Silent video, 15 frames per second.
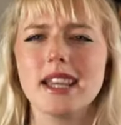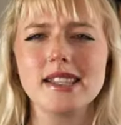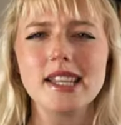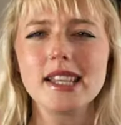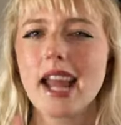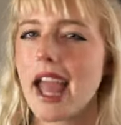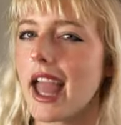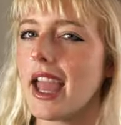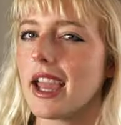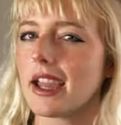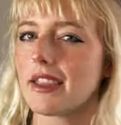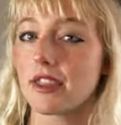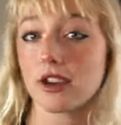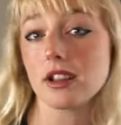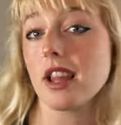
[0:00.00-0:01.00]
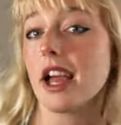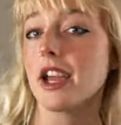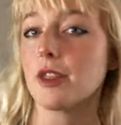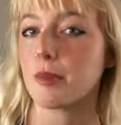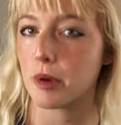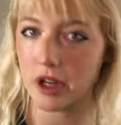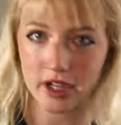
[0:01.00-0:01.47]
Is it A, the
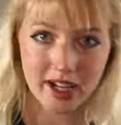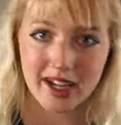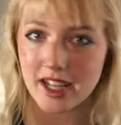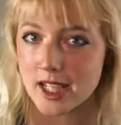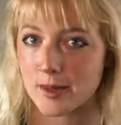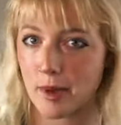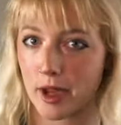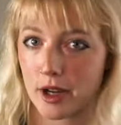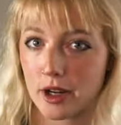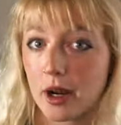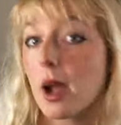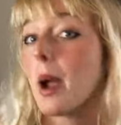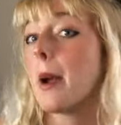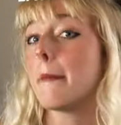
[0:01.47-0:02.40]
Goliath bird-eating spider,